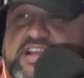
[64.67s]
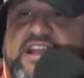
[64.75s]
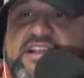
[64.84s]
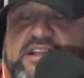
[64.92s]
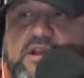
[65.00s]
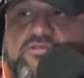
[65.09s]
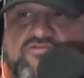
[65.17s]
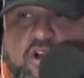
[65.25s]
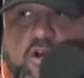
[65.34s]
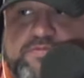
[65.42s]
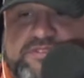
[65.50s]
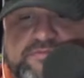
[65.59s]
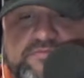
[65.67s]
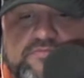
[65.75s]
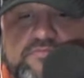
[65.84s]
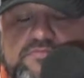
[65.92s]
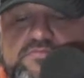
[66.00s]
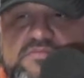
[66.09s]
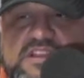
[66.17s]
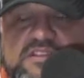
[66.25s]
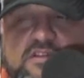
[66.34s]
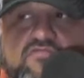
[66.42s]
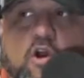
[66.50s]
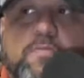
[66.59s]
He hit those ropes.
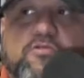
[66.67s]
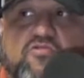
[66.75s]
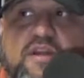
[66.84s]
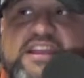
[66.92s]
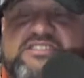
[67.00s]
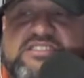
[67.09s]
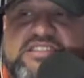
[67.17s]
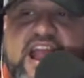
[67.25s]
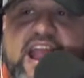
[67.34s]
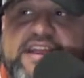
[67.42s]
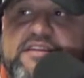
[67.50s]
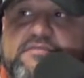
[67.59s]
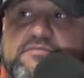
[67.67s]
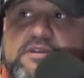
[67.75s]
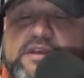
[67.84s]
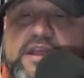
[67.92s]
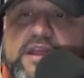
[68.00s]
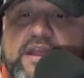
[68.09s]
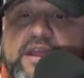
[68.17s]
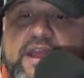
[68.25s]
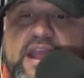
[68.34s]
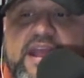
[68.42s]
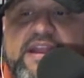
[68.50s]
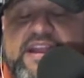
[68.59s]
The rope grazed his head.
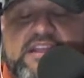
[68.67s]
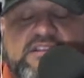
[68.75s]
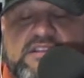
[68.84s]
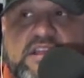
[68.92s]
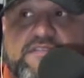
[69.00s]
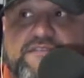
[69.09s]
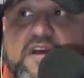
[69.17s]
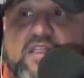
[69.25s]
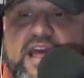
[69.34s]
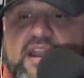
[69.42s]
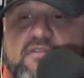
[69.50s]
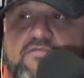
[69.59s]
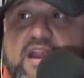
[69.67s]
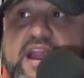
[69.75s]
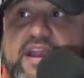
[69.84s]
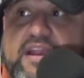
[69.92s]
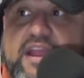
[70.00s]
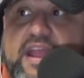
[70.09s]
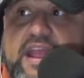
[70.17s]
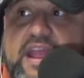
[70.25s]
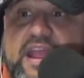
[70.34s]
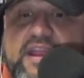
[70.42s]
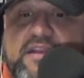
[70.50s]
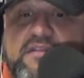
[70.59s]
And then he fell out of the ring,
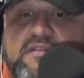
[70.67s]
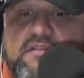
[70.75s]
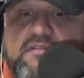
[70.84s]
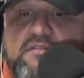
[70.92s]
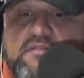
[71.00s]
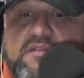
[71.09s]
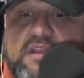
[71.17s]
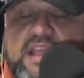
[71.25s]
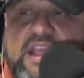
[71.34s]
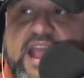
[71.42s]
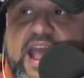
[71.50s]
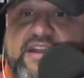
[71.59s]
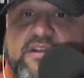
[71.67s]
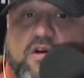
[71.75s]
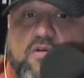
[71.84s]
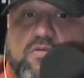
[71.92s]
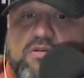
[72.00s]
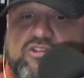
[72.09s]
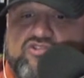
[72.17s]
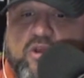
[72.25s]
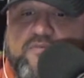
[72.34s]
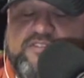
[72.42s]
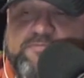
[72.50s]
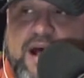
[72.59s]
and he had no
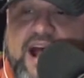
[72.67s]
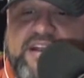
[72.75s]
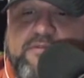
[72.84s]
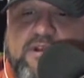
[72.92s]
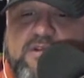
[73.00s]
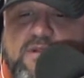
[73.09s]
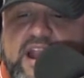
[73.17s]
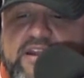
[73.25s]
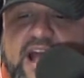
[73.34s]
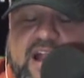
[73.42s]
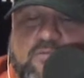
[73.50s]
control of his body when he went out.